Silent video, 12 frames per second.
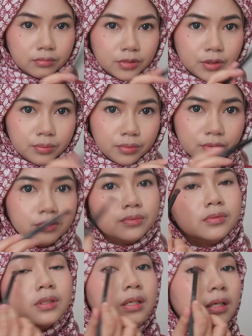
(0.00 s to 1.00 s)

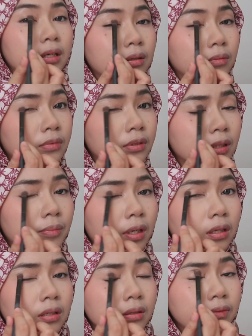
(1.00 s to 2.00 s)
Put them
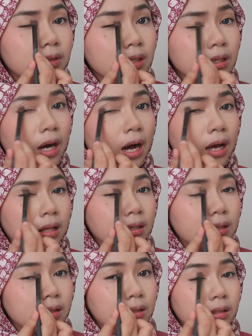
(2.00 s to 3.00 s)
all over your
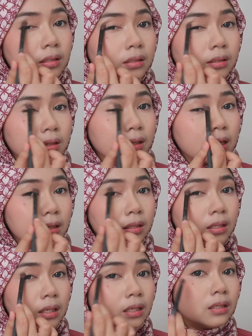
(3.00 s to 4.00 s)
eyelid like
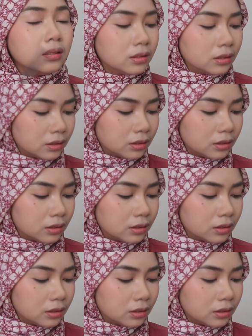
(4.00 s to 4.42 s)
this.